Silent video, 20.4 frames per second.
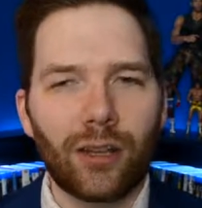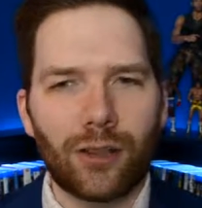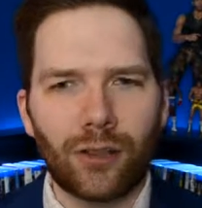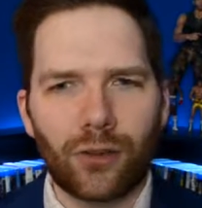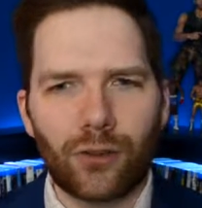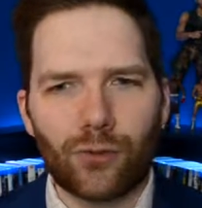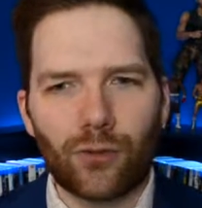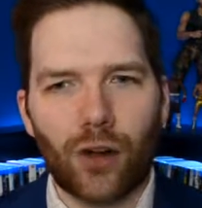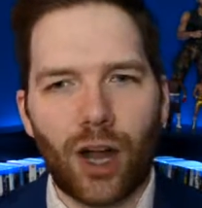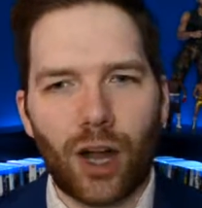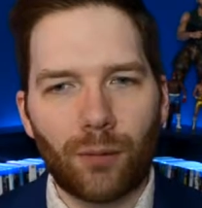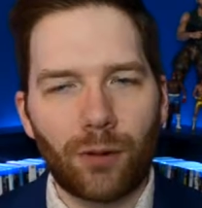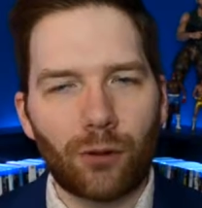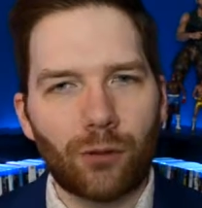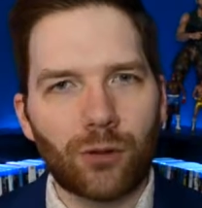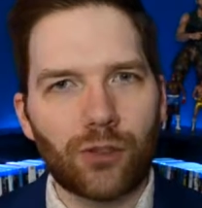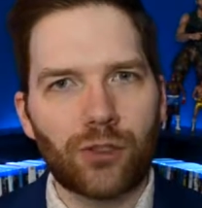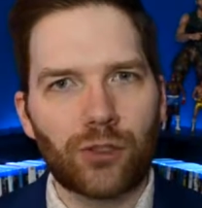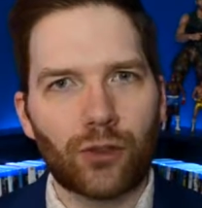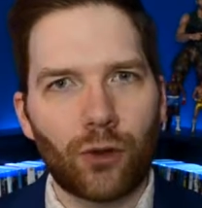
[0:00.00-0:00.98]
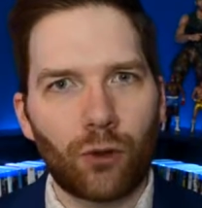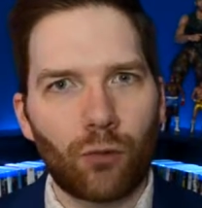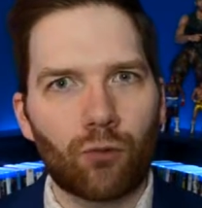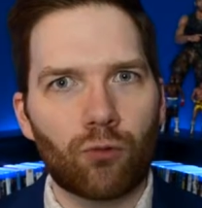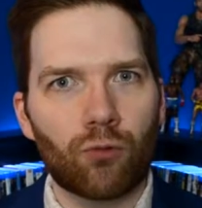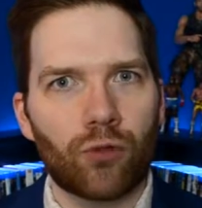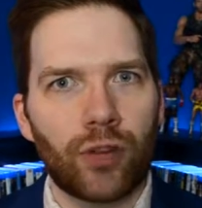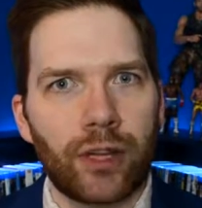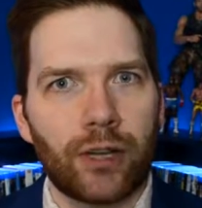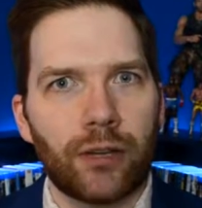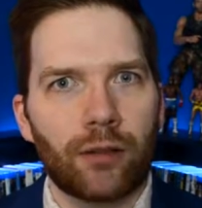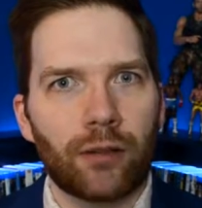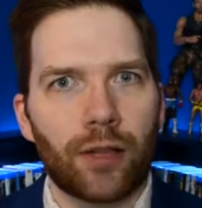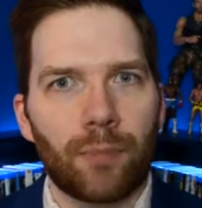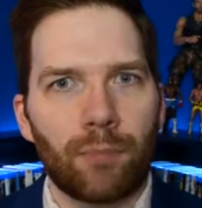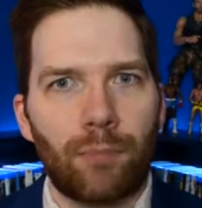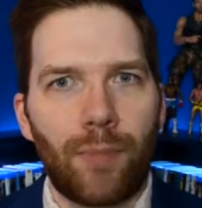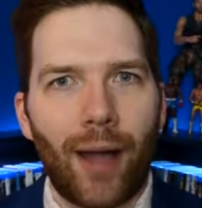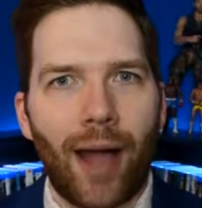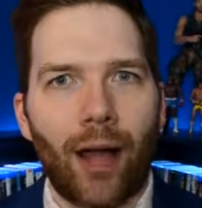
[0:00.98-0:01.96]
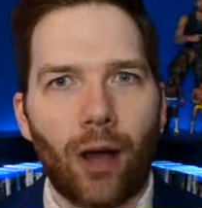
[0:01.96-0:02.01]
The drama was so real
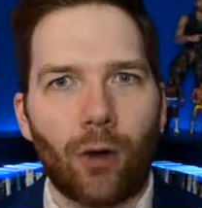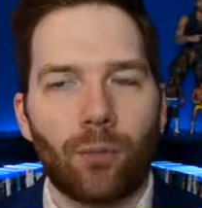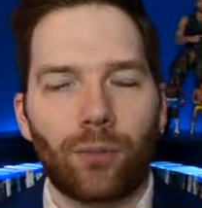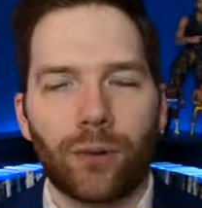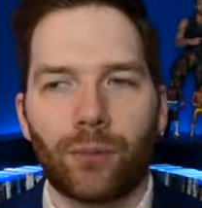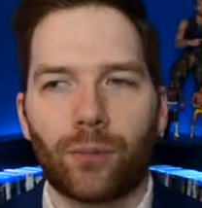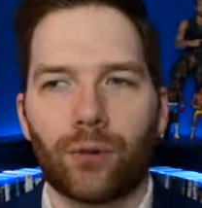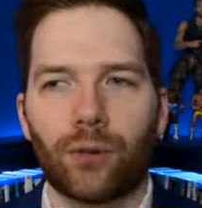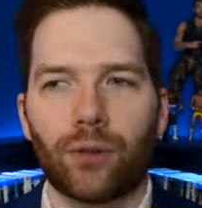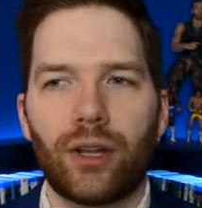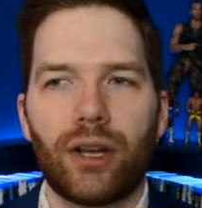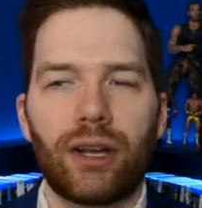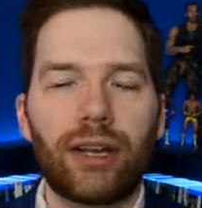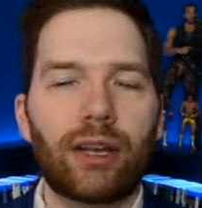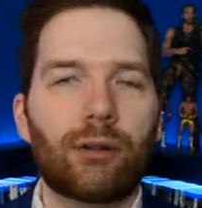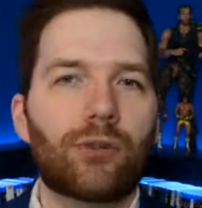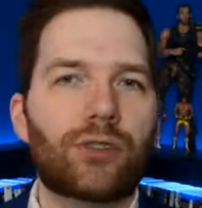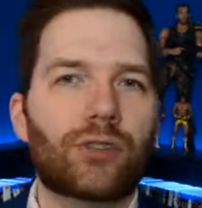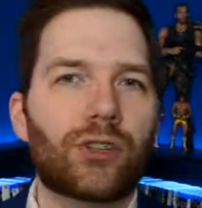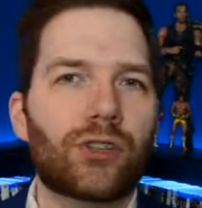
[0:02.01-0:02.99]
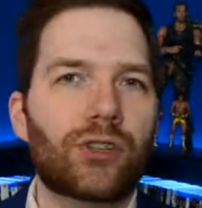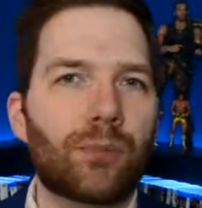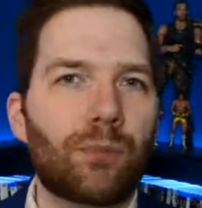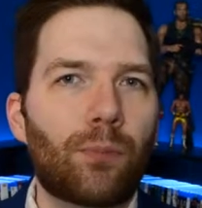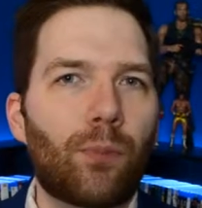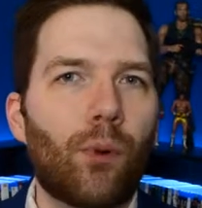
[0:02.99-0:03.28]
and palpable. It was such a